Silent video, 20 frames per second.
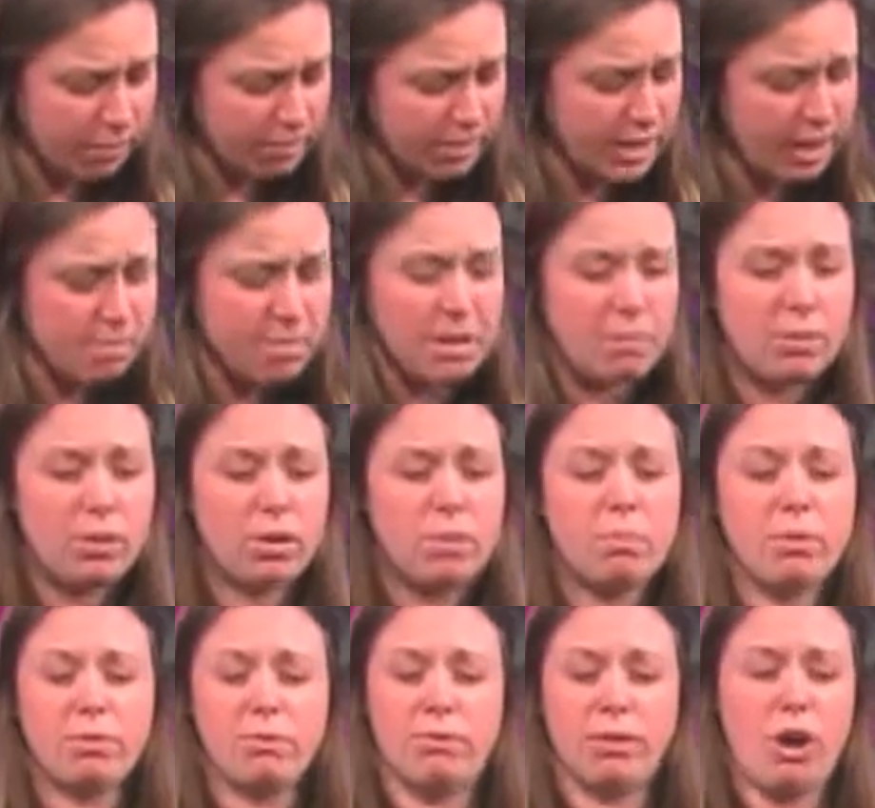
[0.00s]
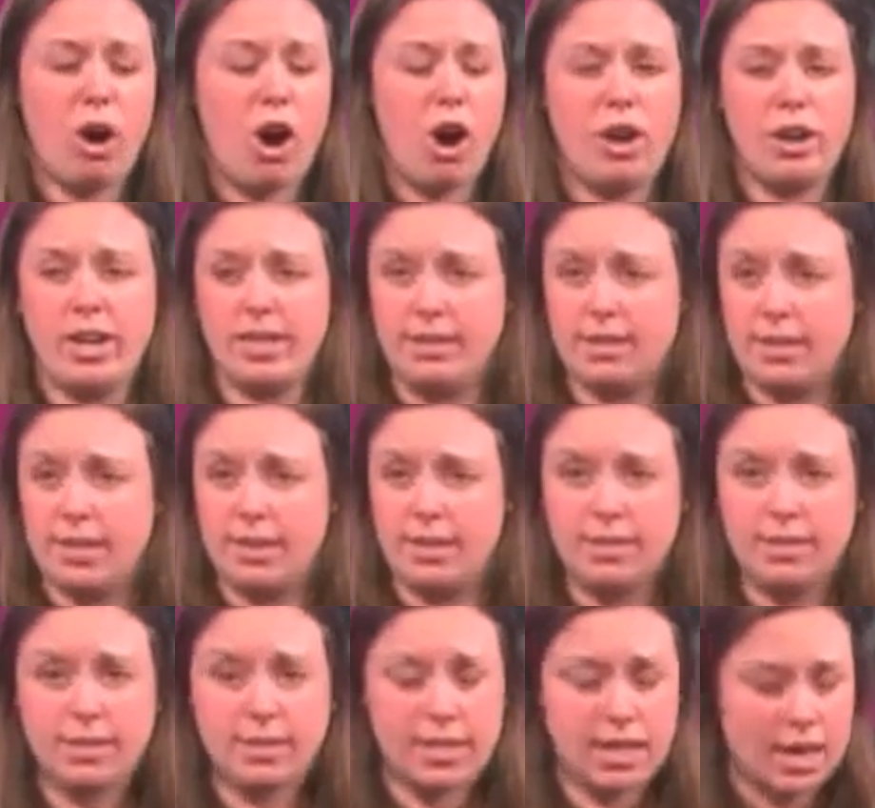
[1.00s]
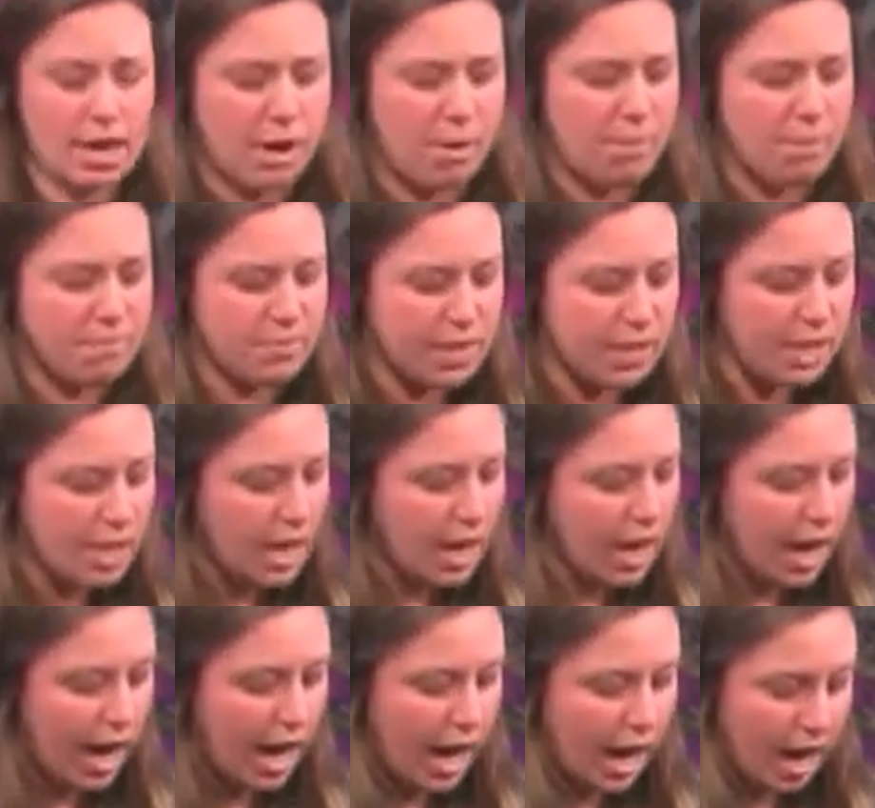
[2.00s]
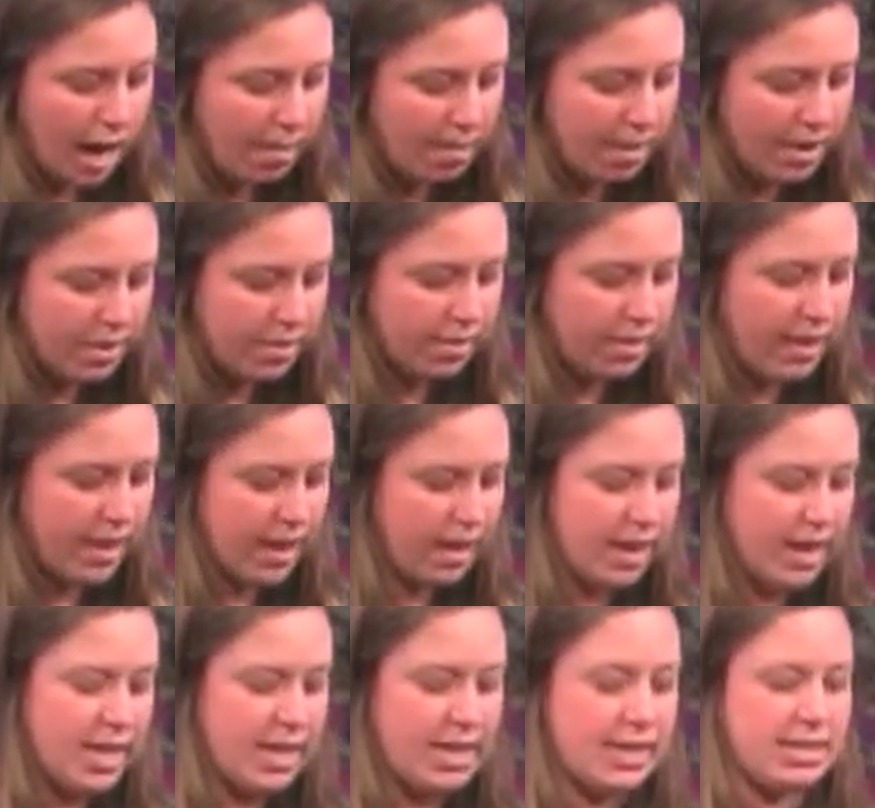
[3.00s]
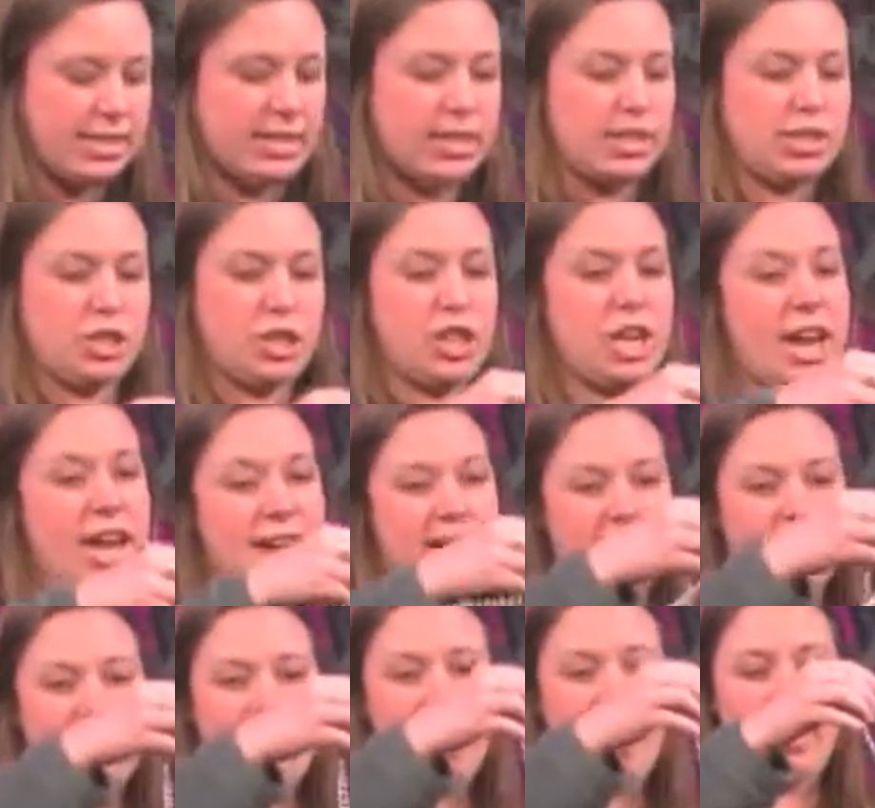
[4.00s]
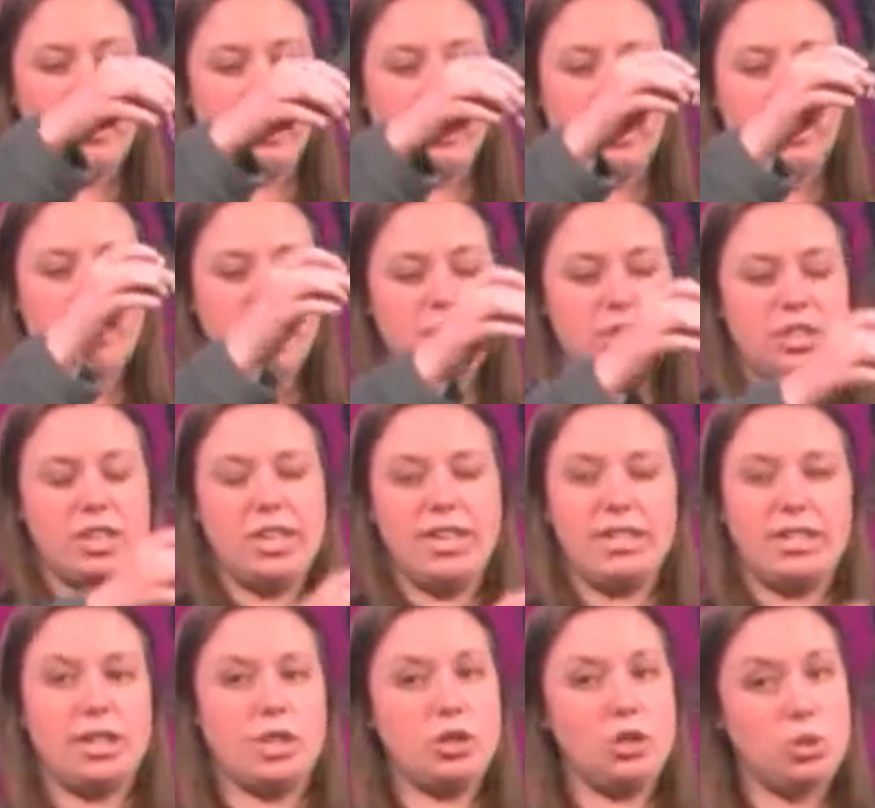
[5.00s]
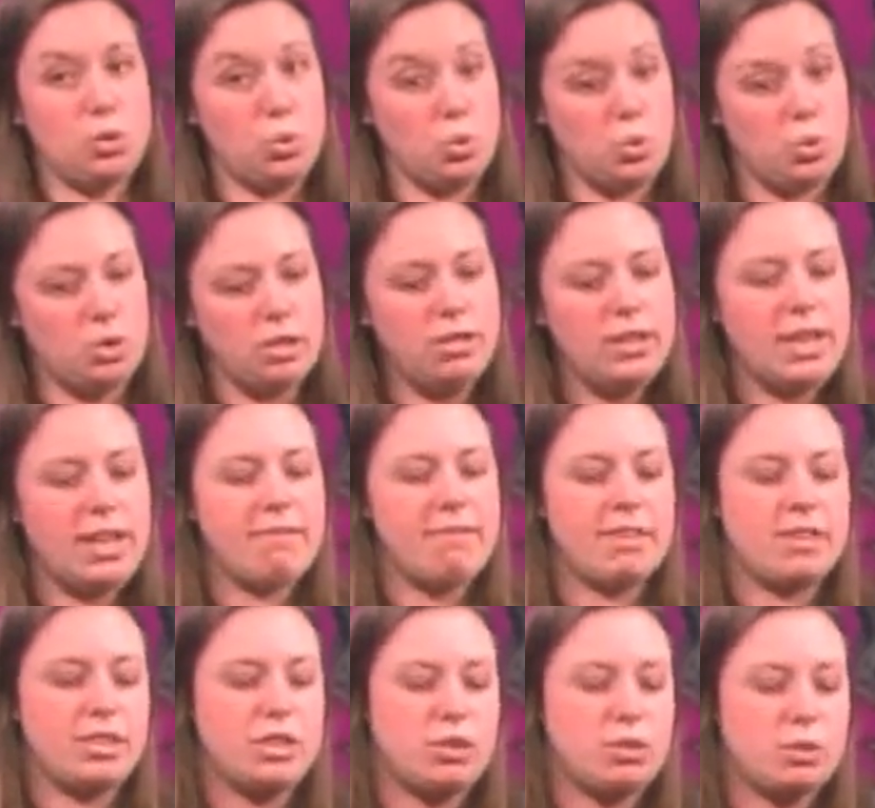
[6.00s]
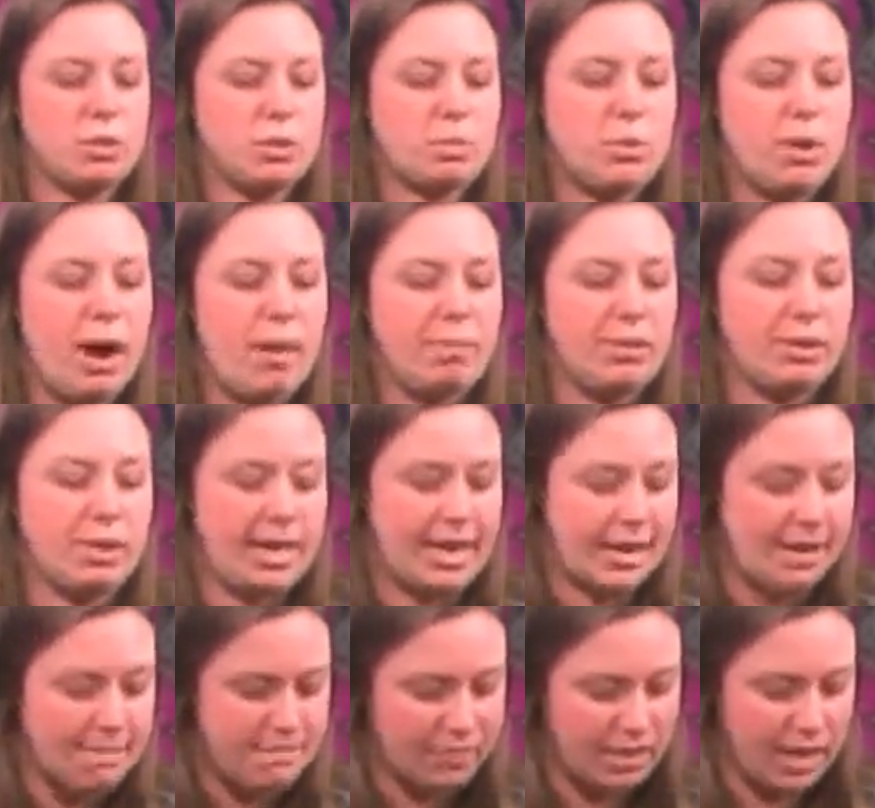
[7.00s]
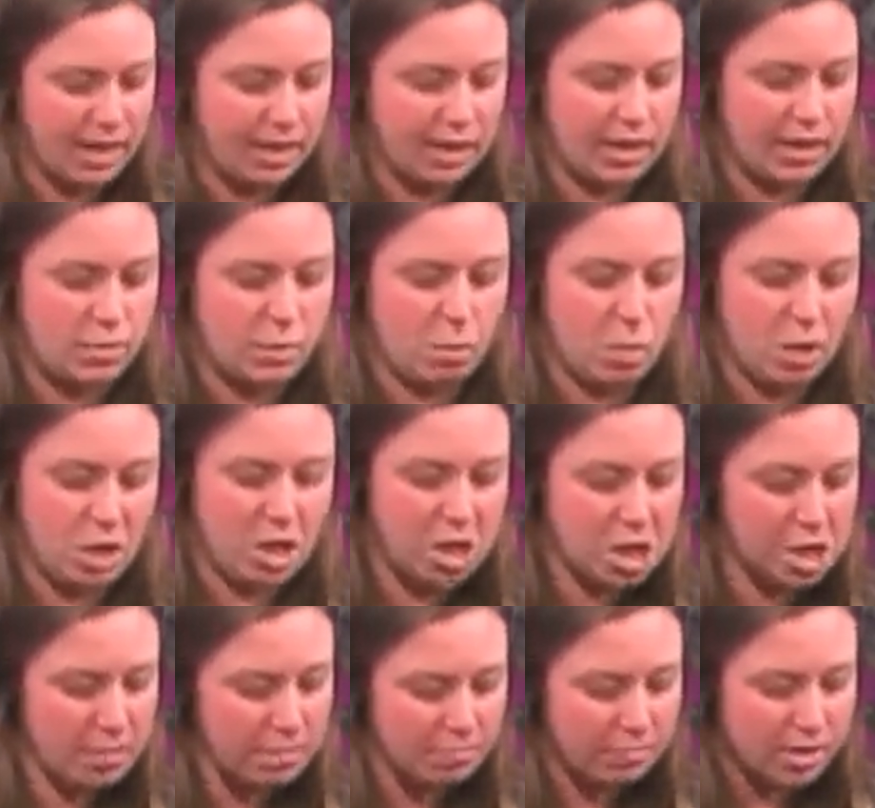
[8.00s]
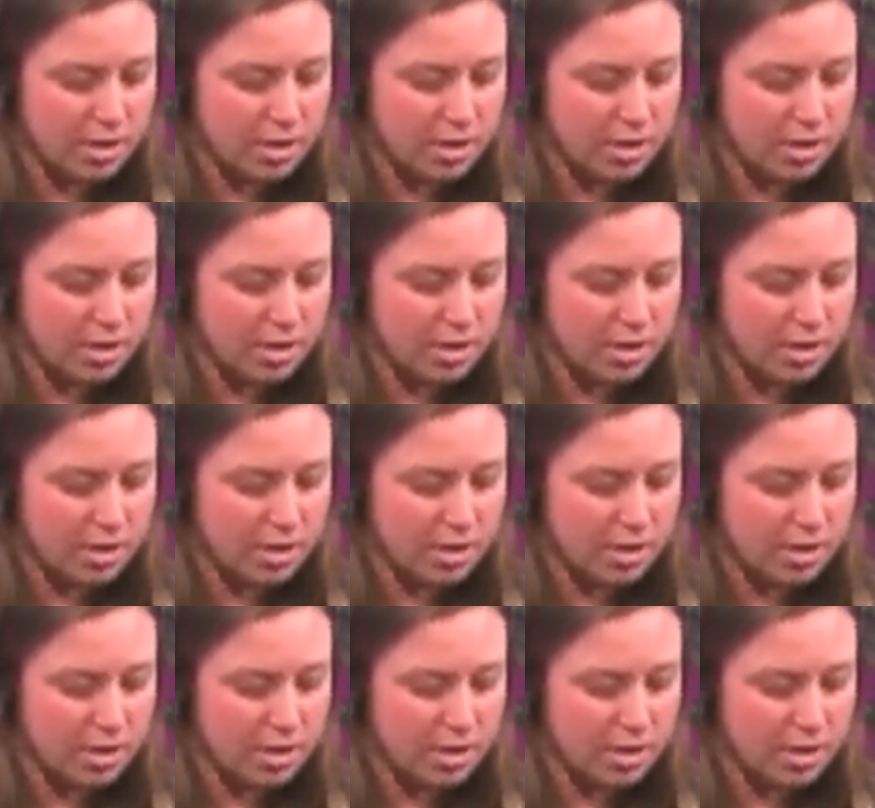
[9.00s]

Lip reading: Some people prefer harnesses, you know. There is the chain collar, which is a tool. If it's used properly, it can work.